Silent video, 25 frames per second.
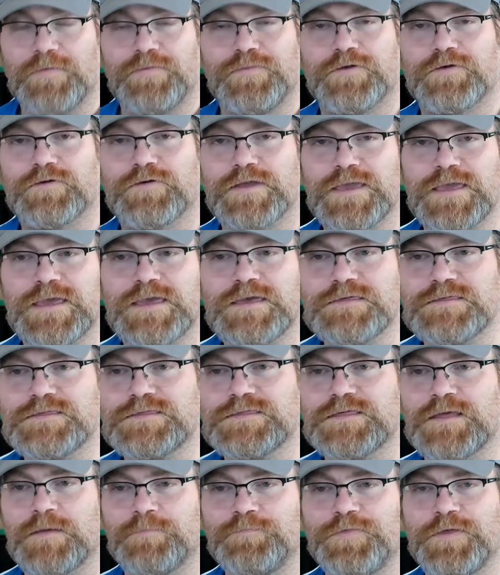there
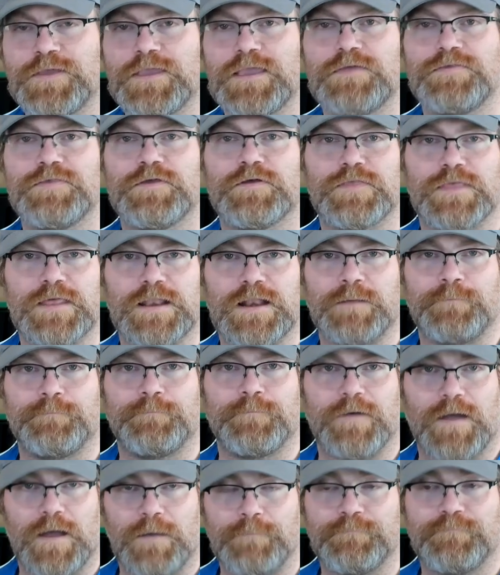is something in there that
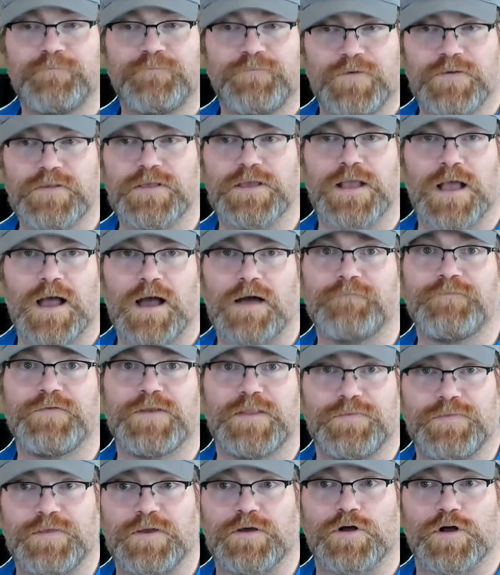I'm I'm fairly
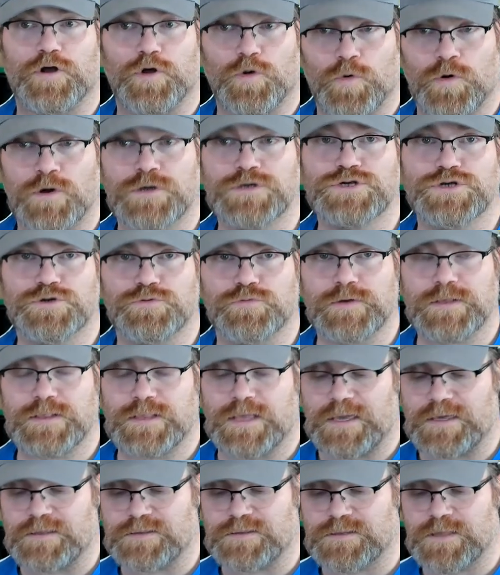confident they're going to
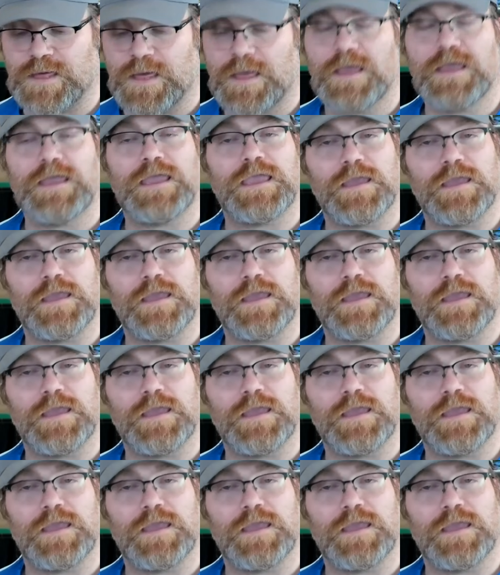release.